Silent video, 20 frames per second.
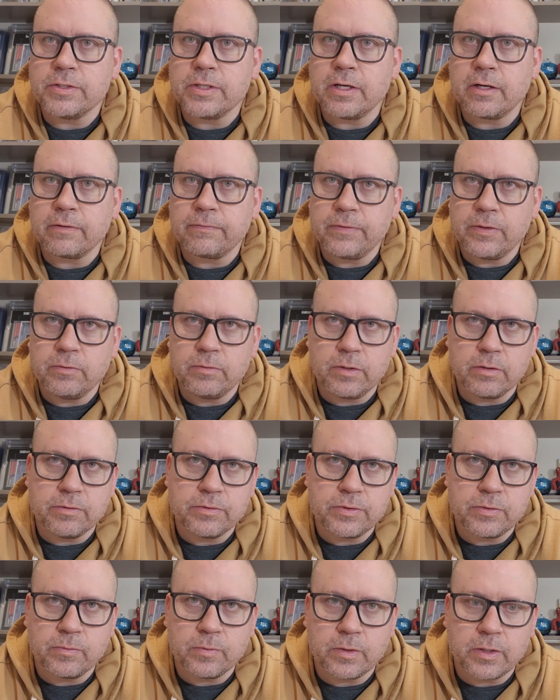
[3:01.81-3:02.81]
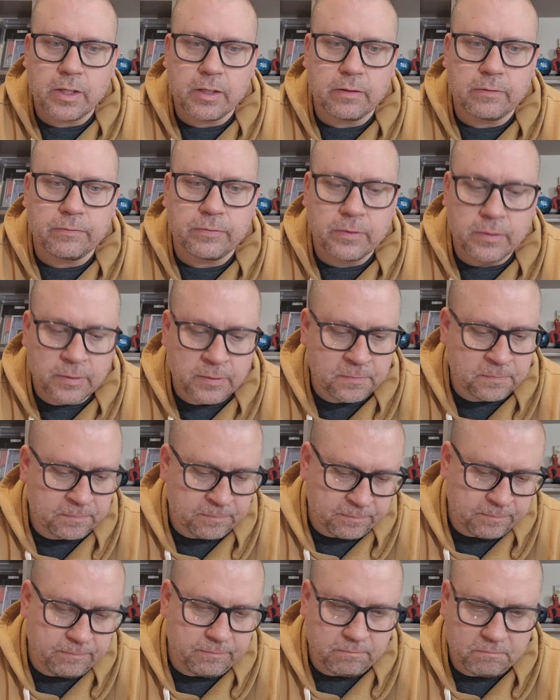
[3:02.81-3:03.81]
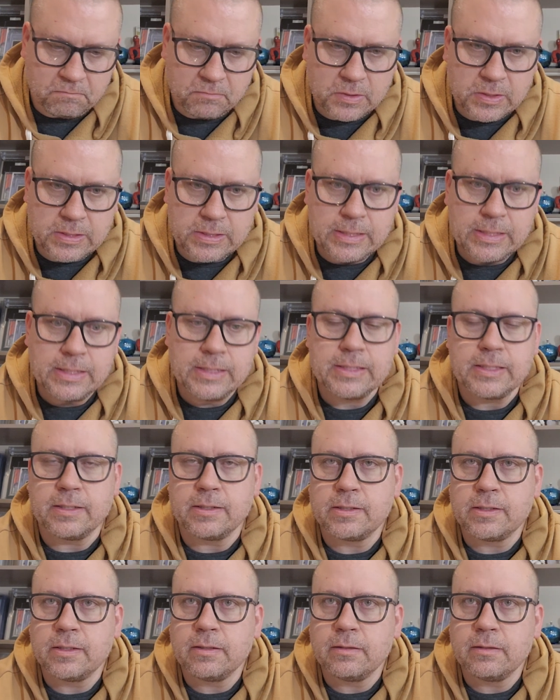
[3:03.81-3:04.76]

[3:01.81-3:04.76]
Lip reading: He had a few years that were kind of decent.